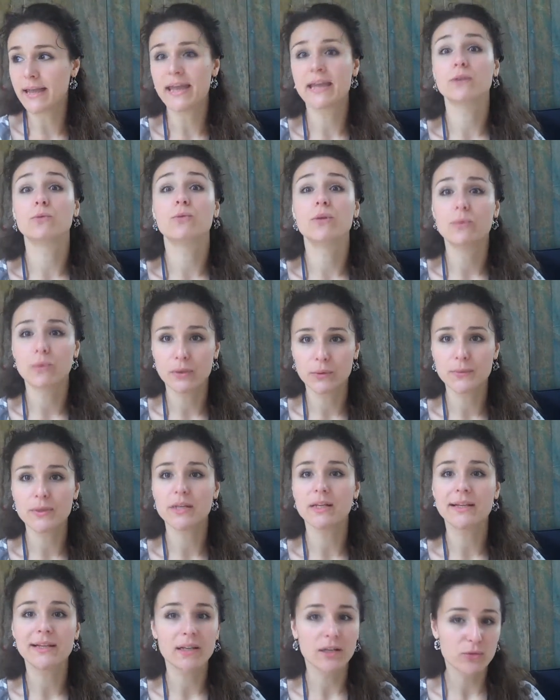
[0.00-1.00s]
and we were
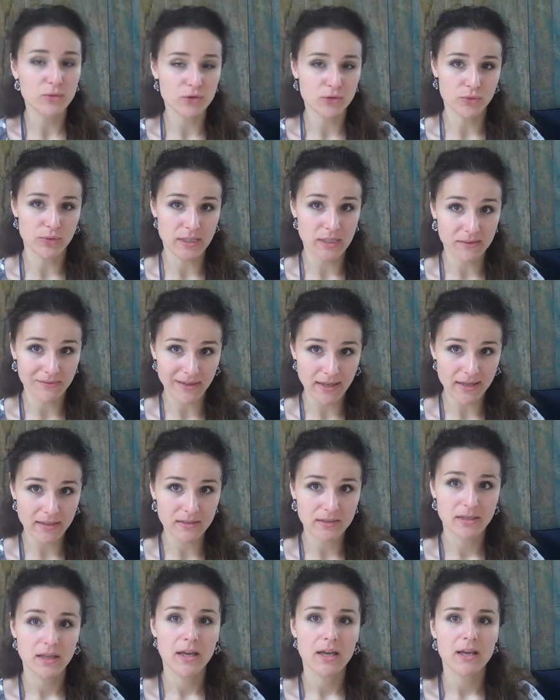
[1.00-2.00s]
really close to the
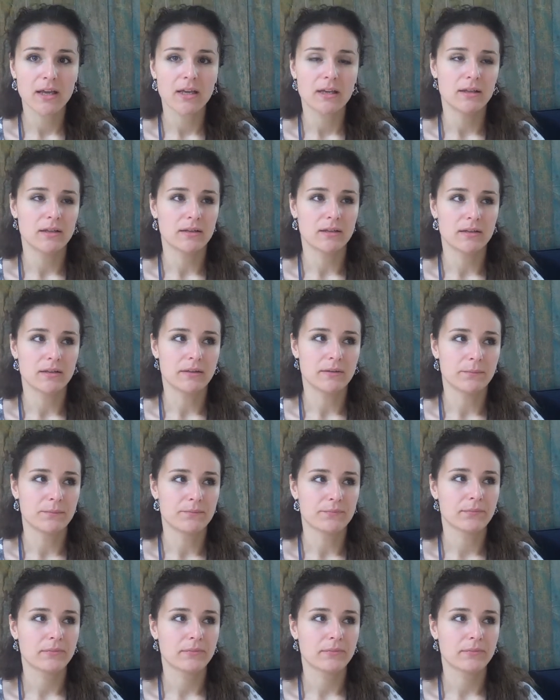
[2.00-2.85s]
event, um,